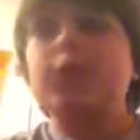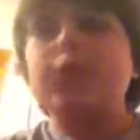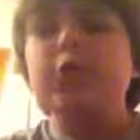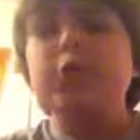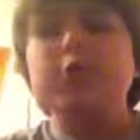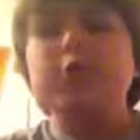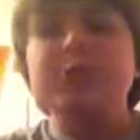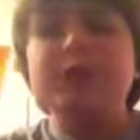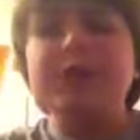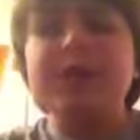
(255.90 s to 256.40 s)

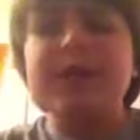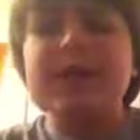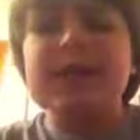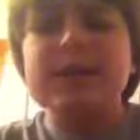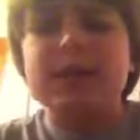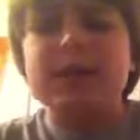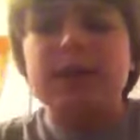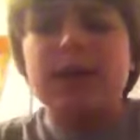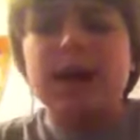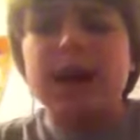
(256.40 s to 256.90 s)
Eugene
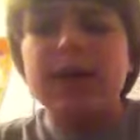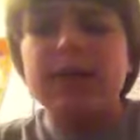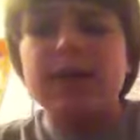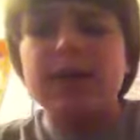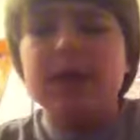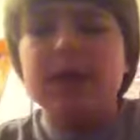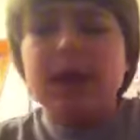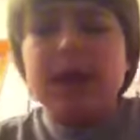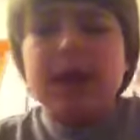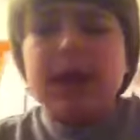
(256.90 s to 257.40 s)
is alive,
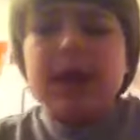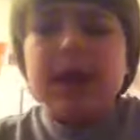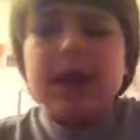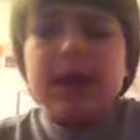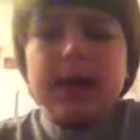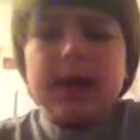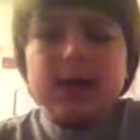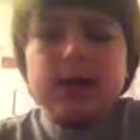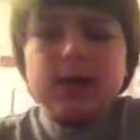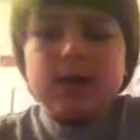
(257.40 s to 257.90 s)

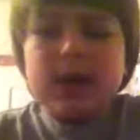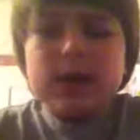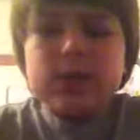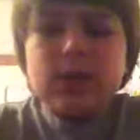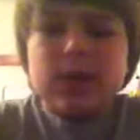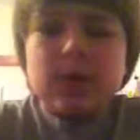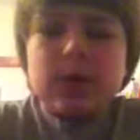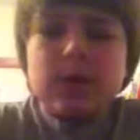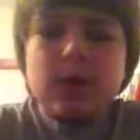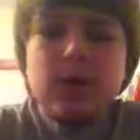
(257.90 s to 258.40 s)
in case you guys
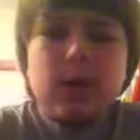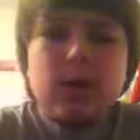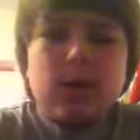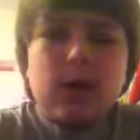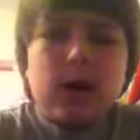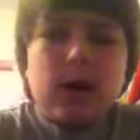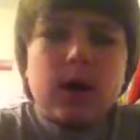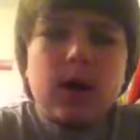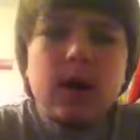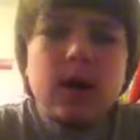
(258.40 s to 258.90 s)
wanted to
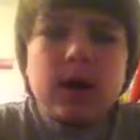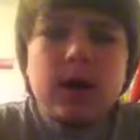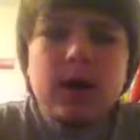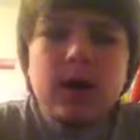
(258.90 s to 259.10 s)
know.